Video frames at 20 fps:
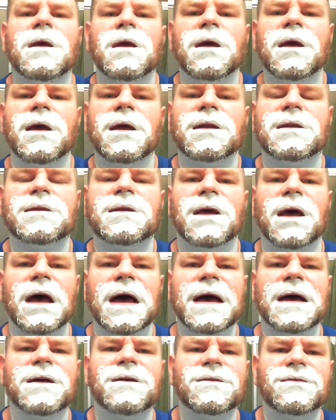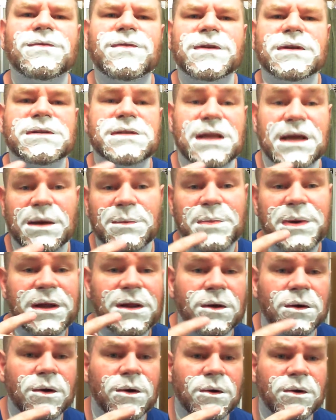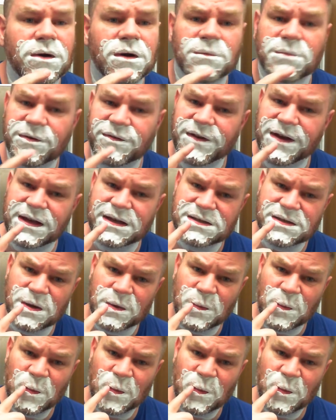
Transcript: It feels like a pillow going on my face.